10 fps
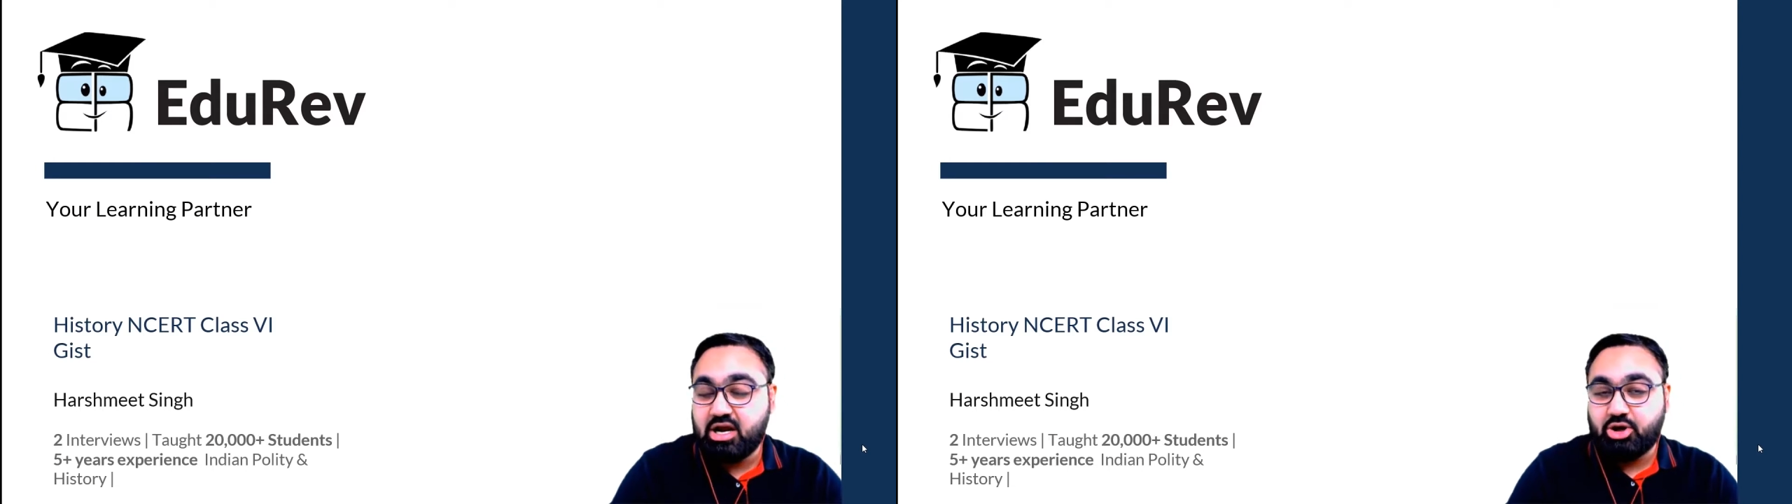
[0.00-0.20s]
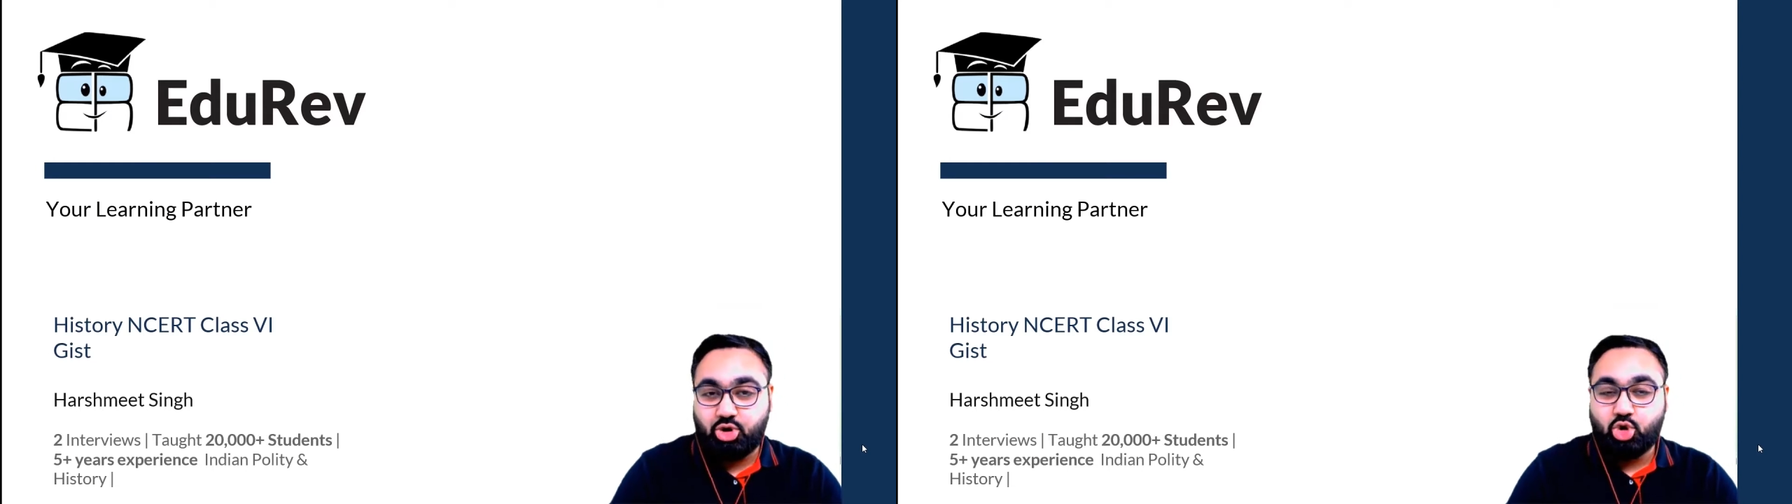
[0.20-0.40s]

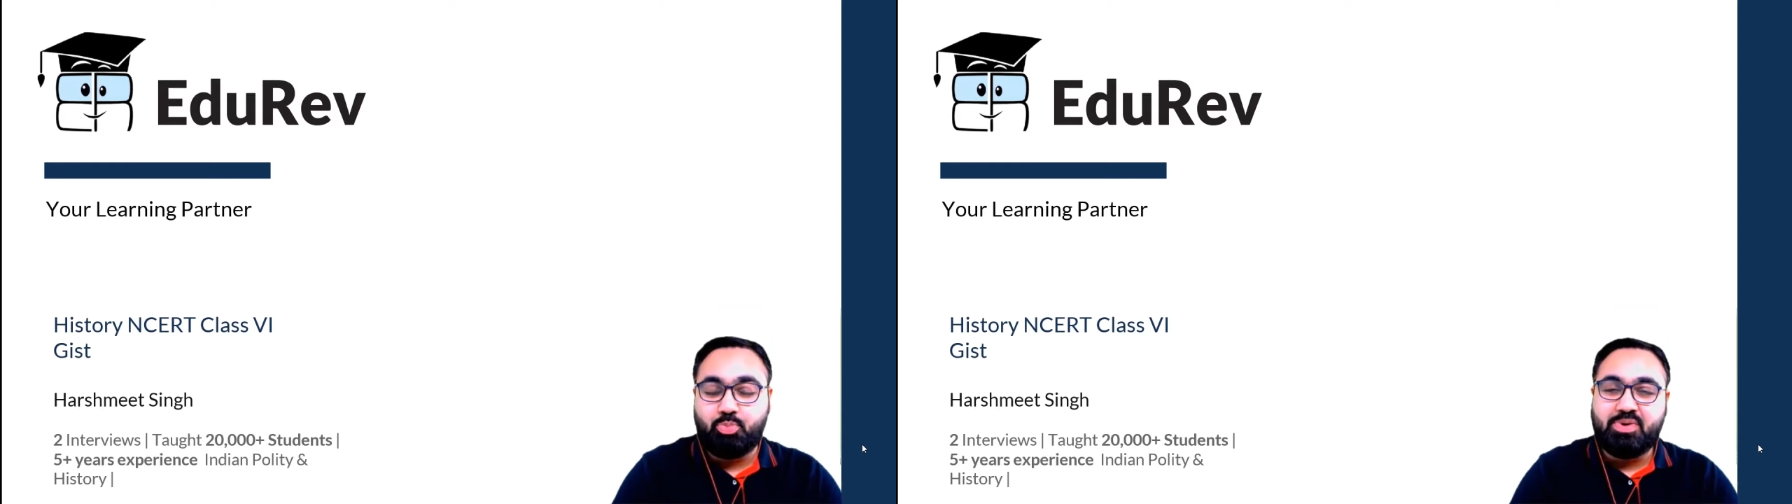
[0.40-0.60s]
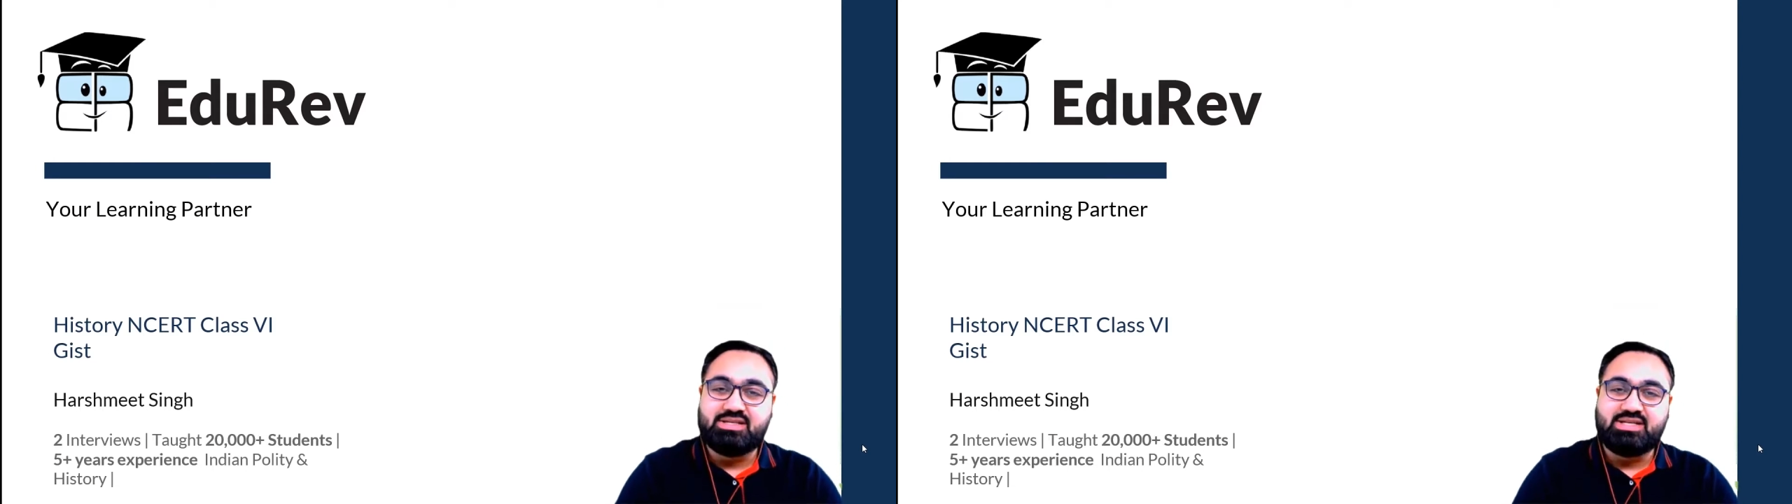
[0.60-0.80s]
to
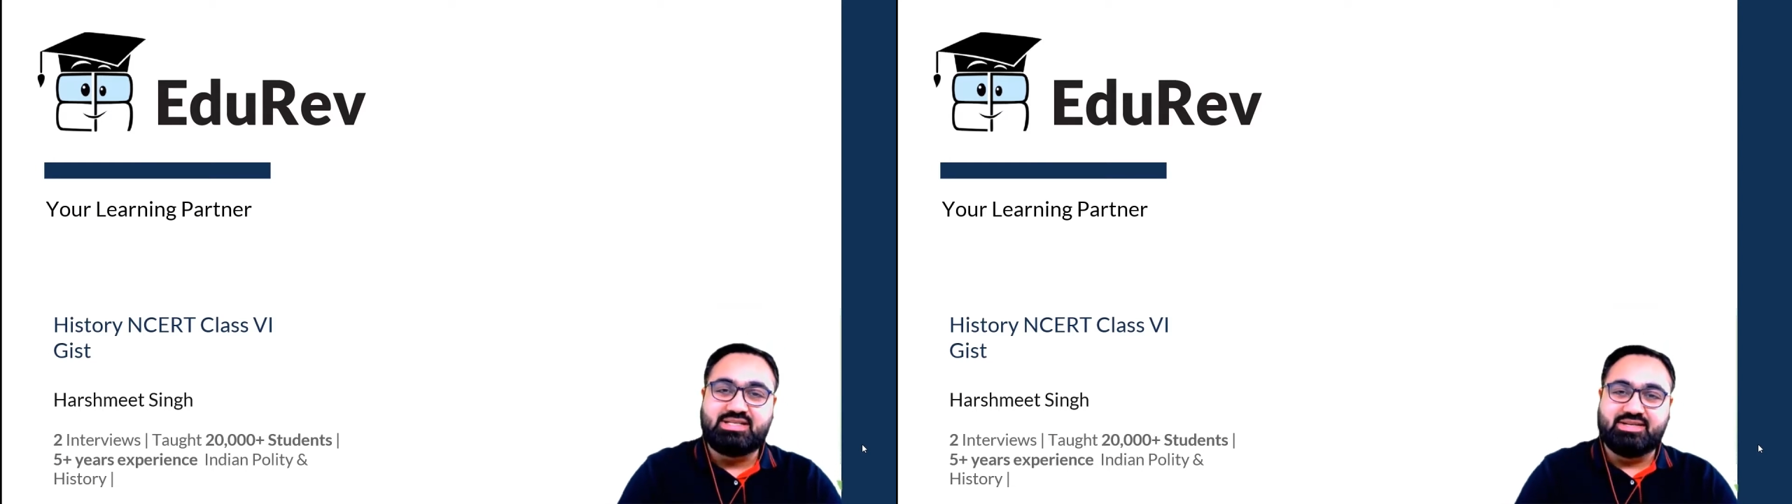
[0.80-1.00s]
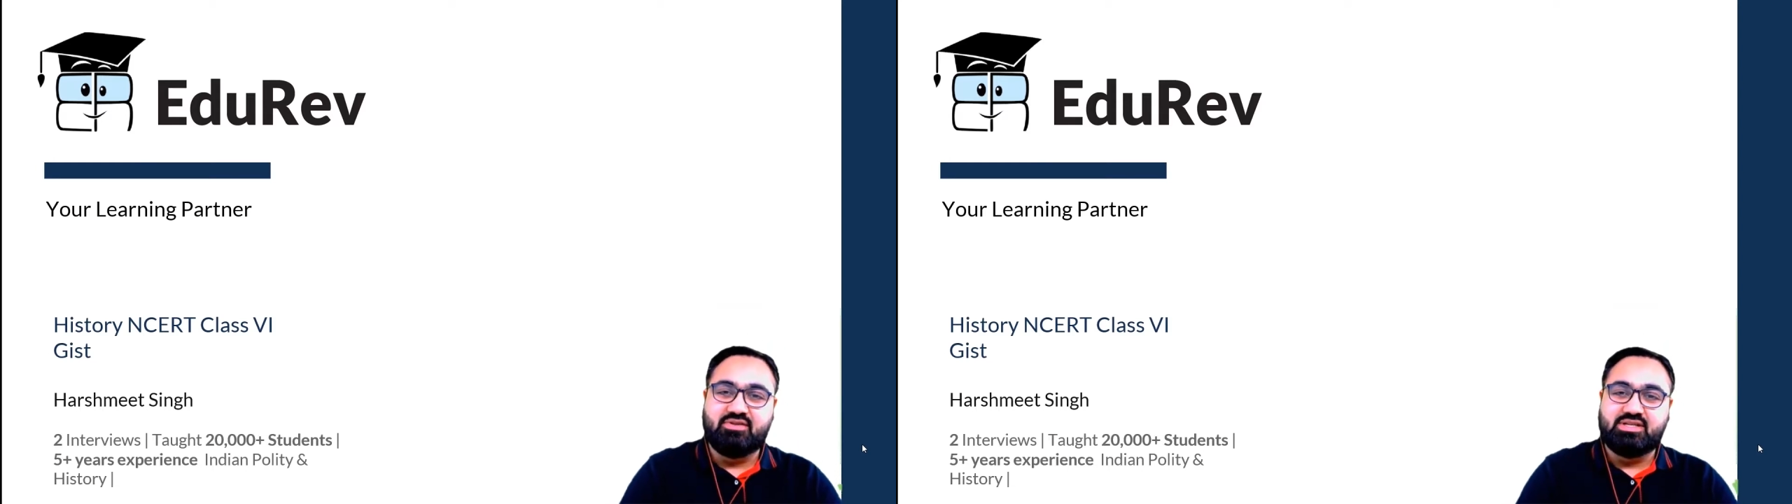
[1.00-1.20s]
UPSC civil